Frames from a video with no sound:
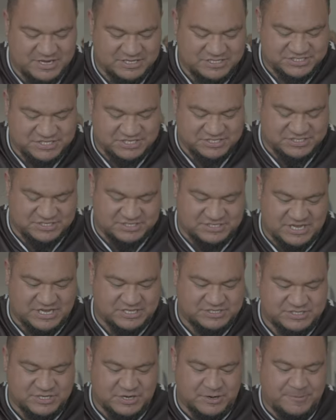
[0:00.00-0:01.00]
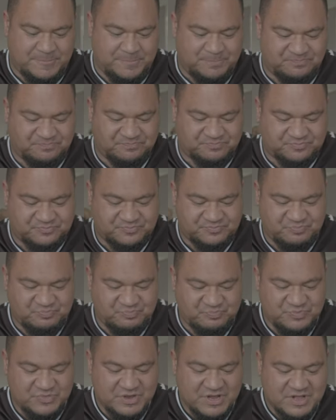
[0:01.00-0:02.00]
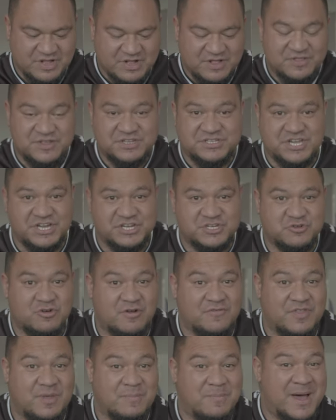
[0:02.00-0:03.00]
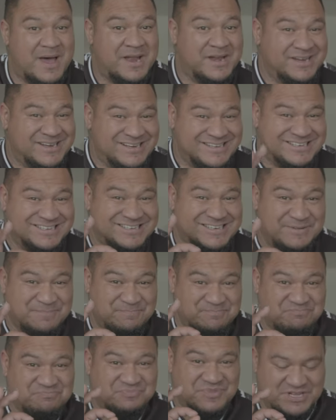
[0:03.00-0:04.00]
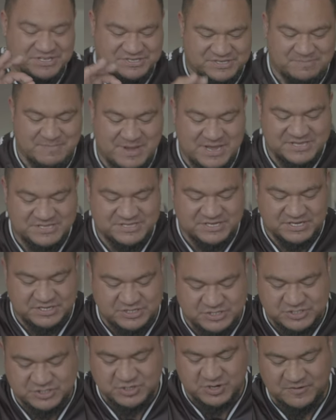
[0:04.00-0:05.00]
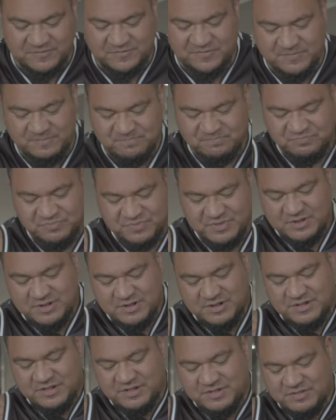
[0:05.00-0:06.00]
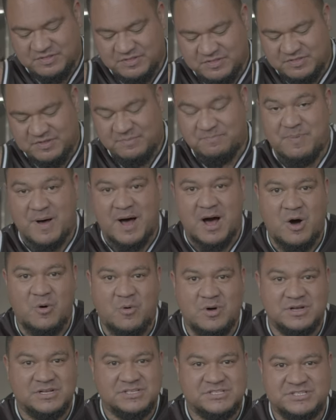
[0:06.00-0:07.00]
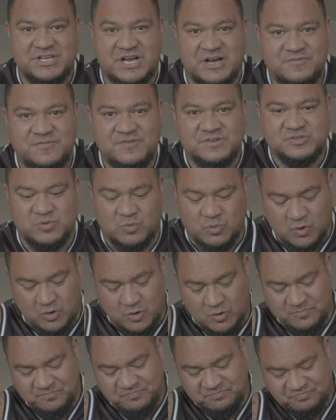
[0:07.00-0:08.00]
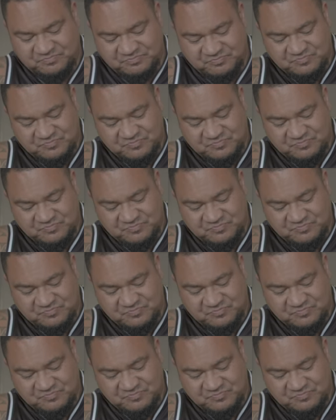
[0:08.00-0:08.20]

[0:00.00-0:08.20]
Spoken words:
Let's test this out. So the texture of the bun is amazing. It's soft. The paua itself is warm.